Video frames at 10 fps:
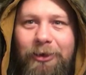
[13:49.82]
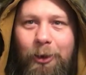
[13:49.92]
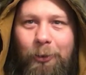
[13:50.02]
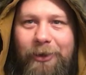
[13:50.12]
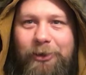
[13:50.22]

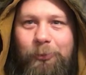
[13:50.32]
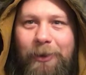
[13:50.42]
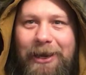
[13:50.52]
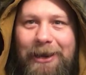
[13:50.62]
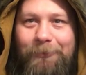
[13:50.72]
Holy
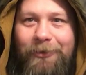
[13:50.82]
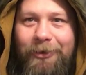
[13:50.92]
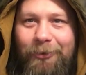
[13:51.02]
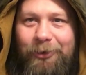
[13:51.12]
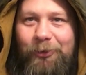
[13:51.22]
crap!
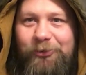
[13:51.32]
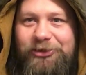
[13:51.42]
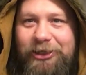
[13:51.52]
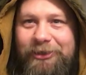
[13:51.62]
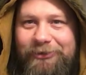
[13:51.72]
Look at those
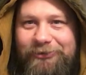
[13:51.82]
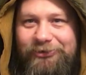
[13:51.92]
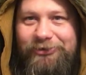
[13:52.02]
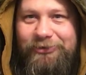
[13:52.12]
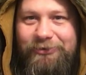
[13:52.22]

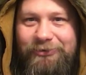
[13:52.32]
guns!